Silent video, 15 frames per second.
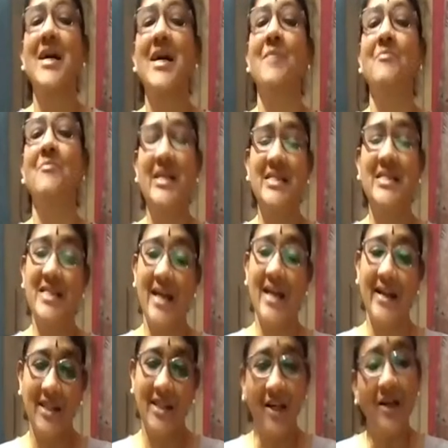come
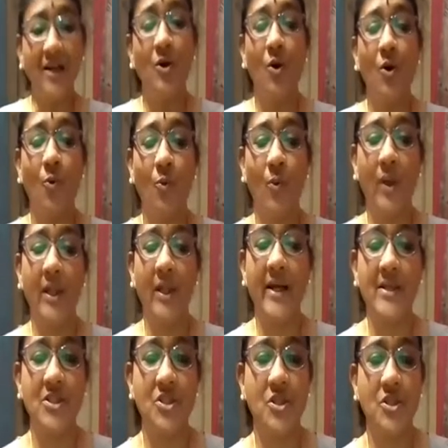inside the
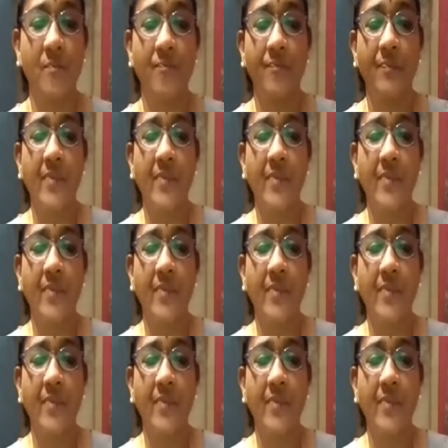village.